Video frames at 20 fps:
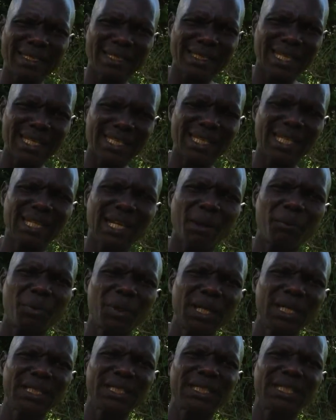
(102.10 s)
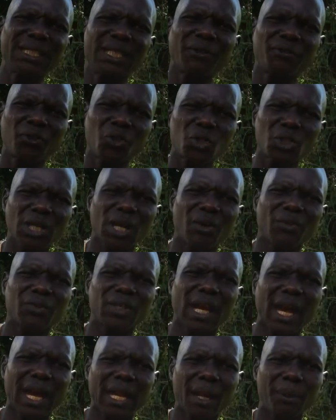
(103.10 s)
sustainability, the future
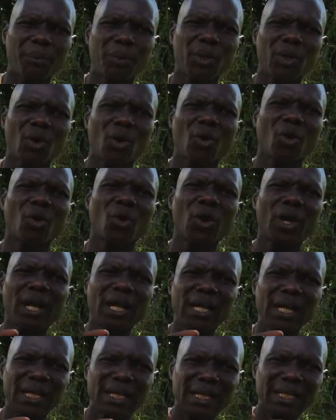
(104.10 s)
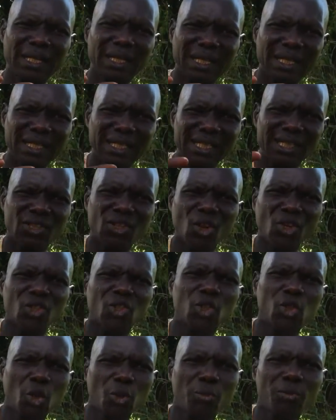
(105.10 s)
of the RPO is
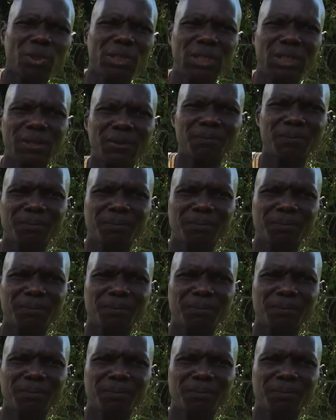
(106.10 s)
not doomed.